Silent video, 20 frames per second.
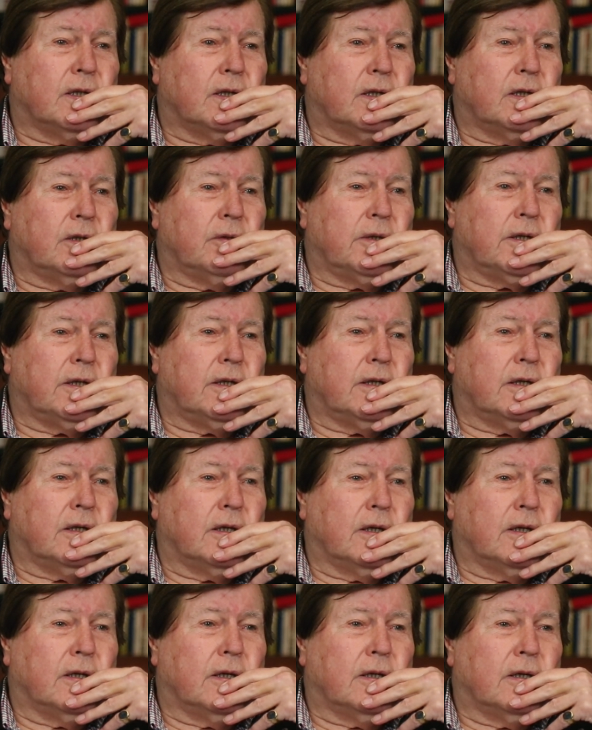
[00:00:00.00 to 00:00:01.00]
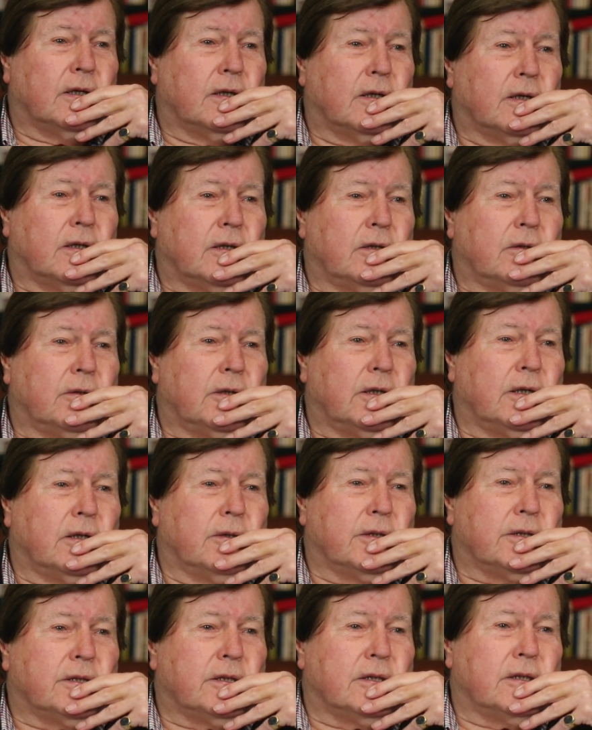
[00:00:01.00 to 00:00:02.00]
Huey
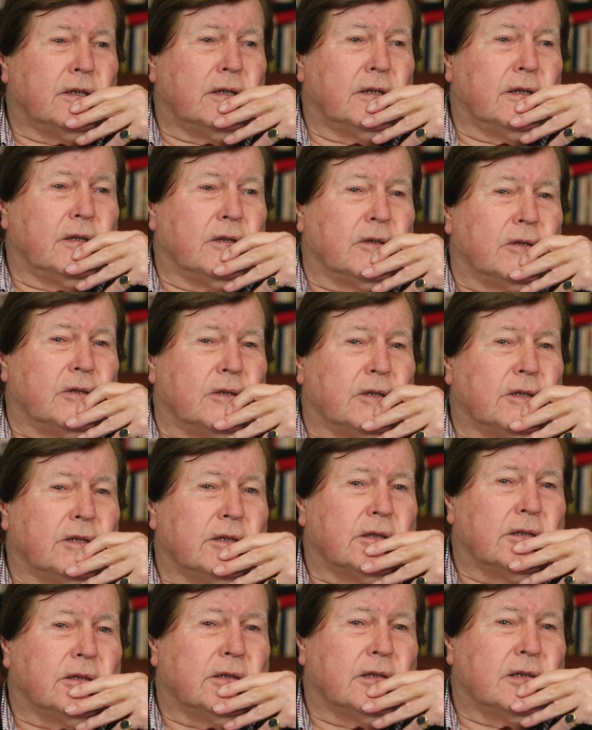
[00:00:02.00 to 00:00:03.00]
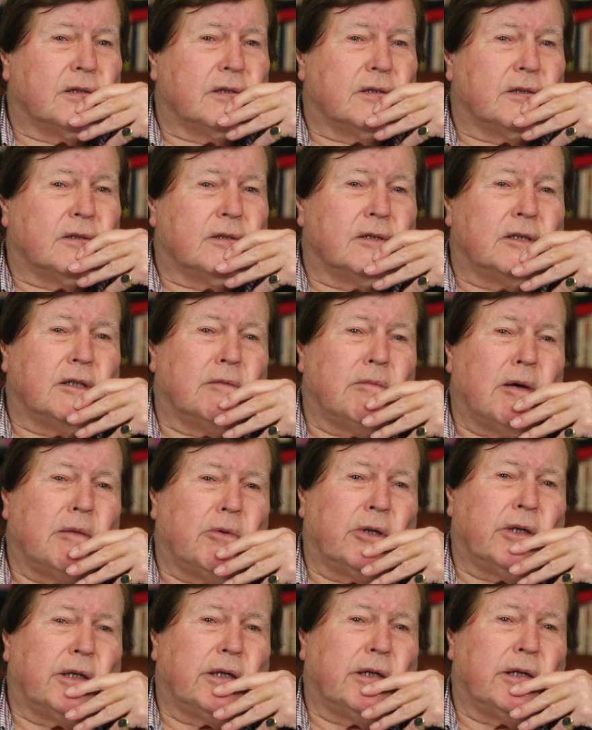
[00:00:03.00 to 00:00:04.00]
Lewis and the News. Do you
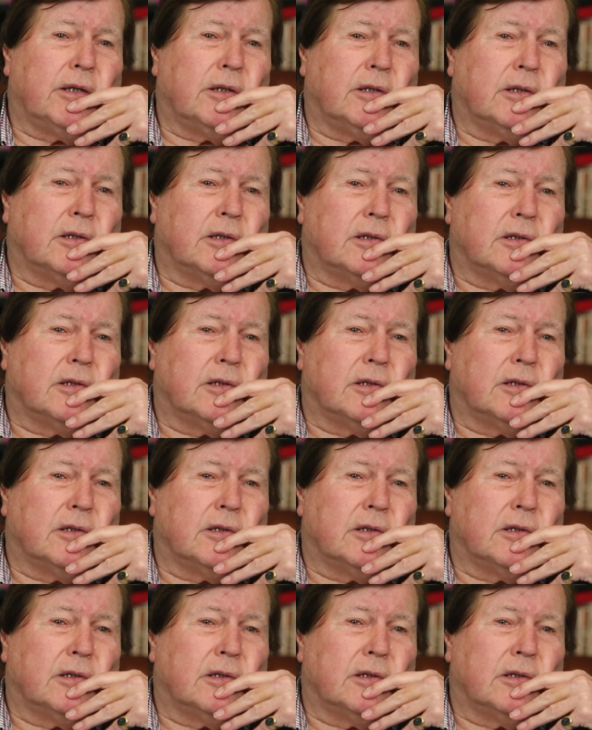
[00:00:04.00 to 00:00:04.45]
remember what he did?